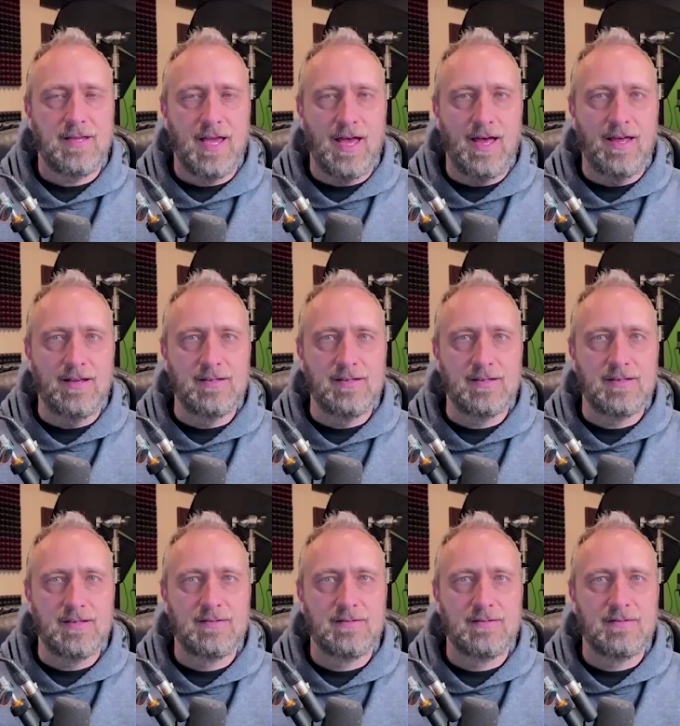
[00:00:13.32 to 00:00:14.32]
and
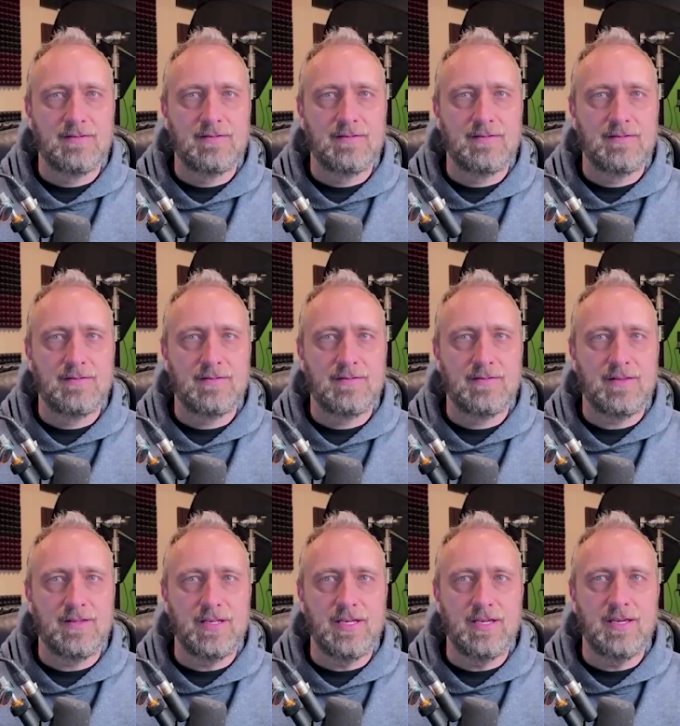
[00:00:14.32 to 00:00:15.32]

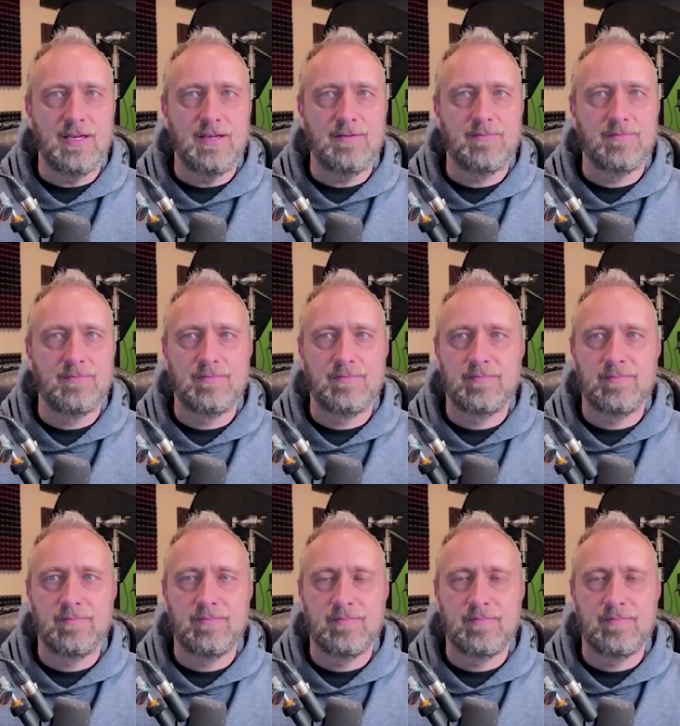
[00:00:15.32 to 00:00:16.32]
the
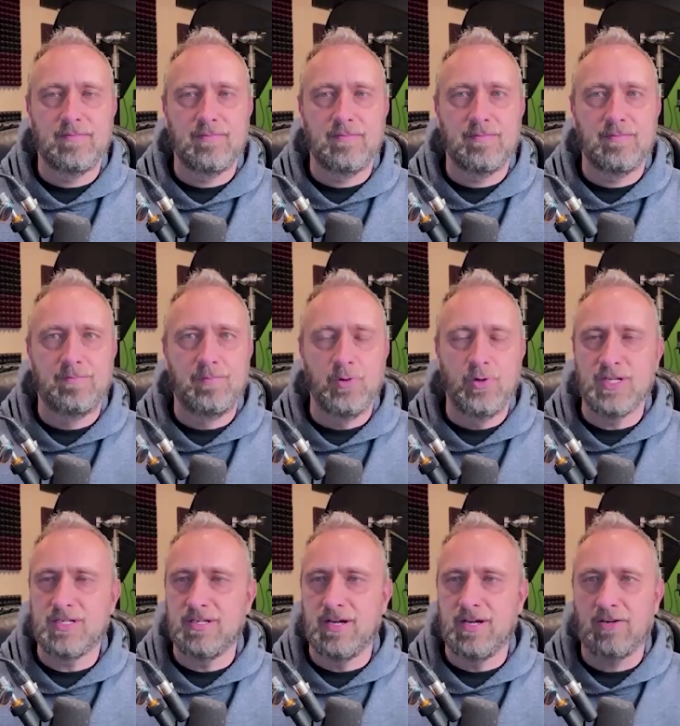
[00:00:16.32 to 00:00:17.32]

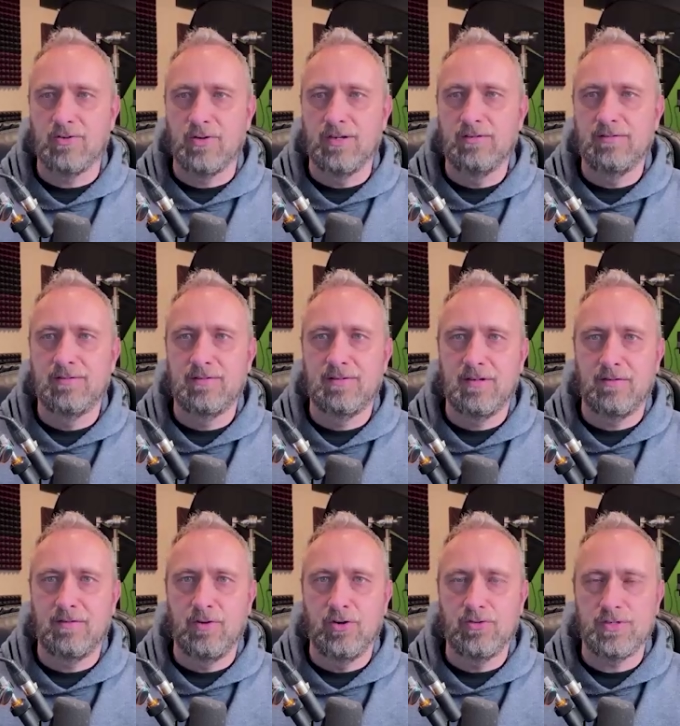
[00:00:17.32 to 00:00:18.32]
Buddhist doctrine
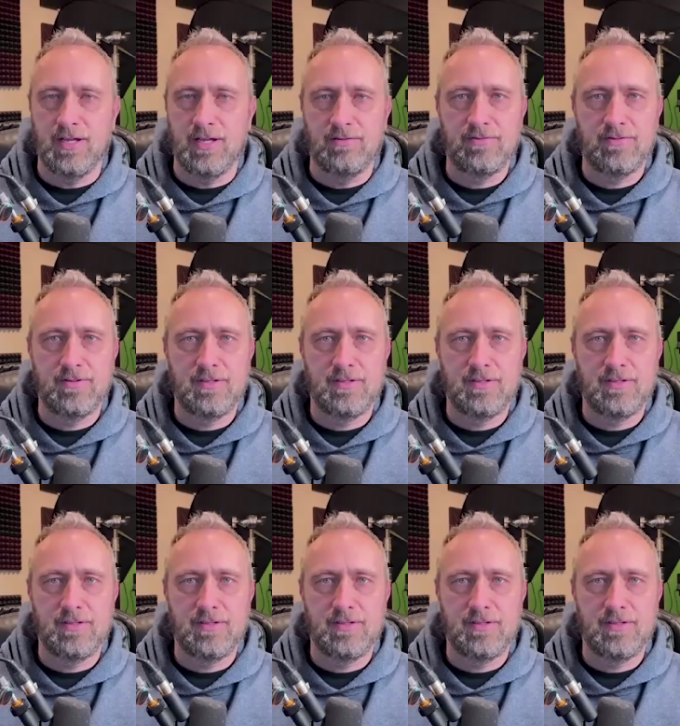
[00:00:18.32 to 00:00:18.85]
of no self,